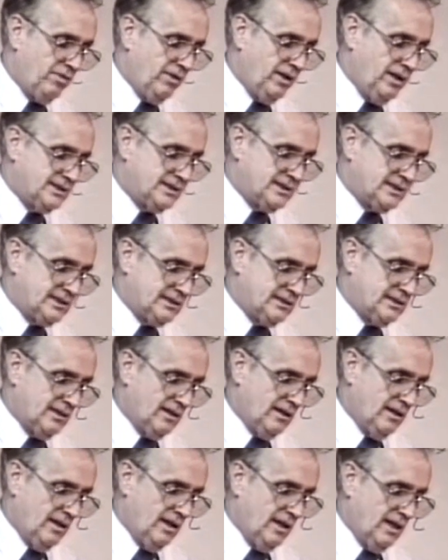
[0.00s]
priest,
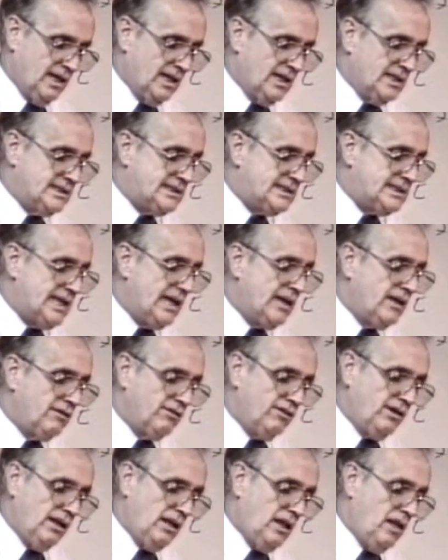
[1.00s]

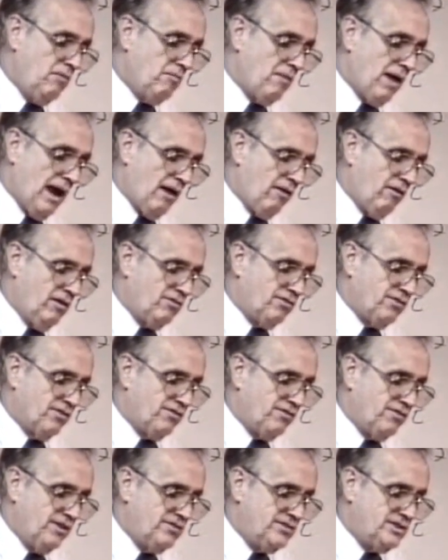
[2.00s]
secretly married for
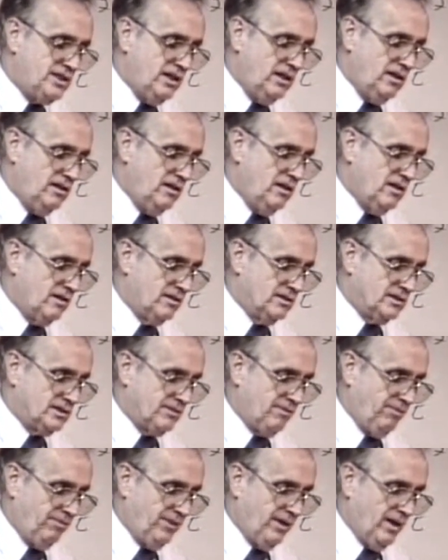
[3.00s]
15
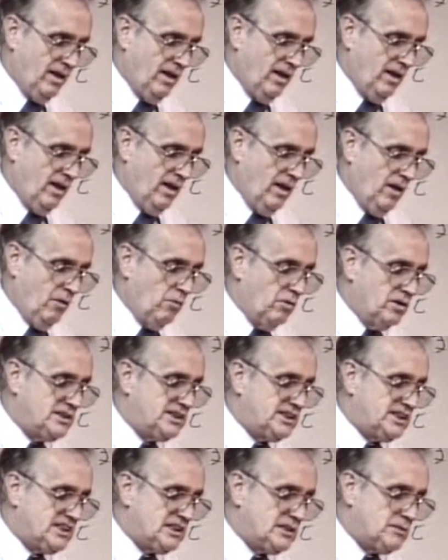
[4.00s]
years,
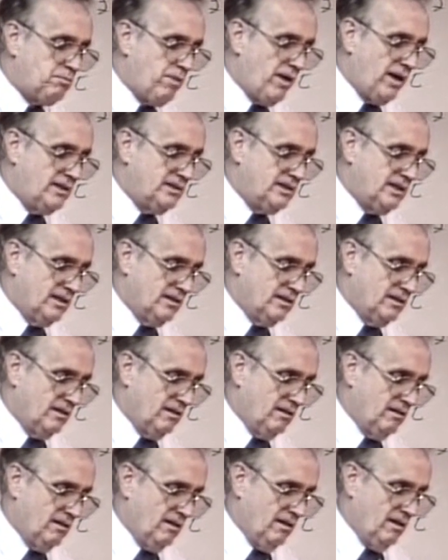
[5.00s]
was suspended,
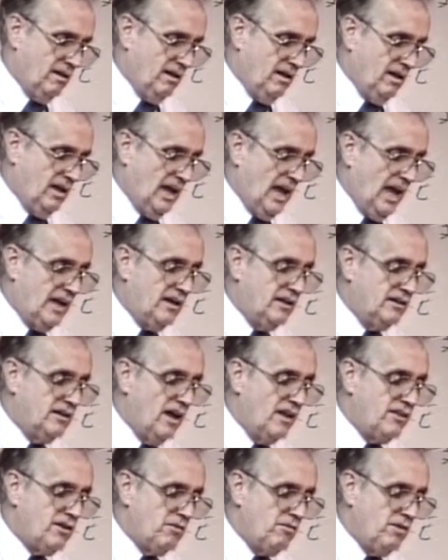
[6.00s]
and
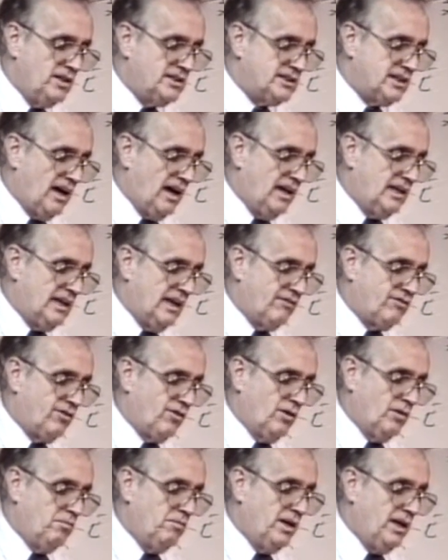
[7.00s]
another resigned
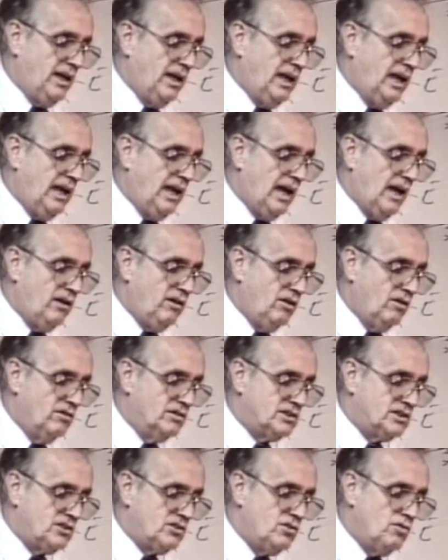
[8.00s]
after admitting he had
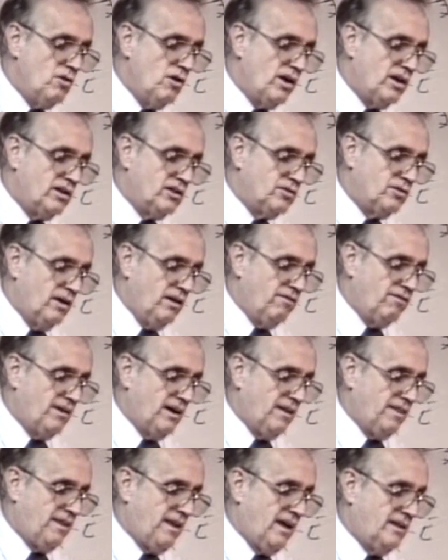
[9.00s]
used
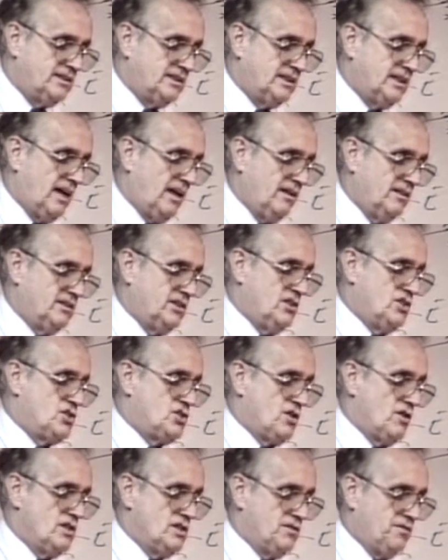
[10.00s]
$225,000 in
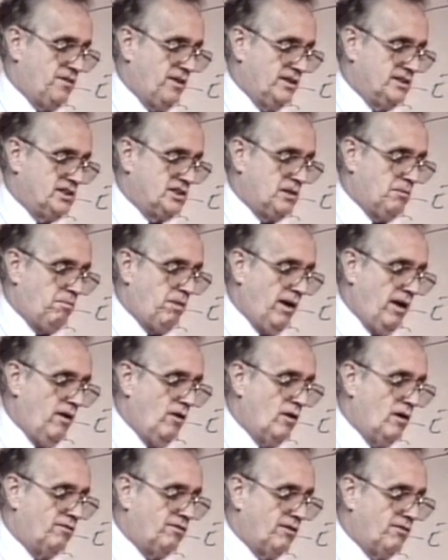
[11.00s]
church funds to pay
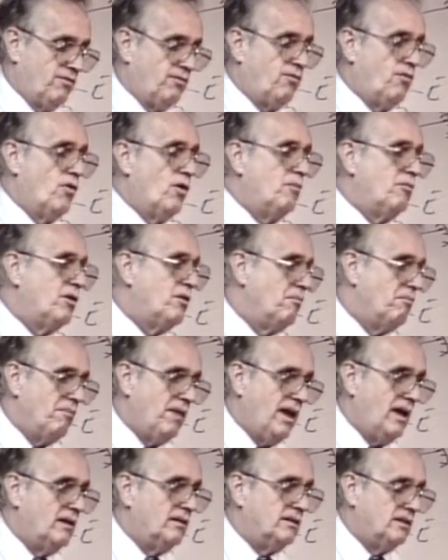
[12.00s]
off a former
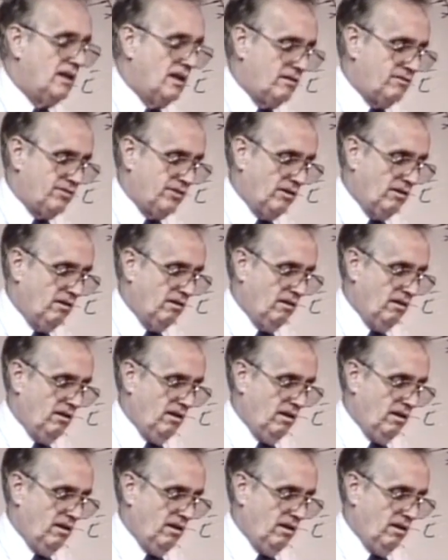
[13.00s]
male lover.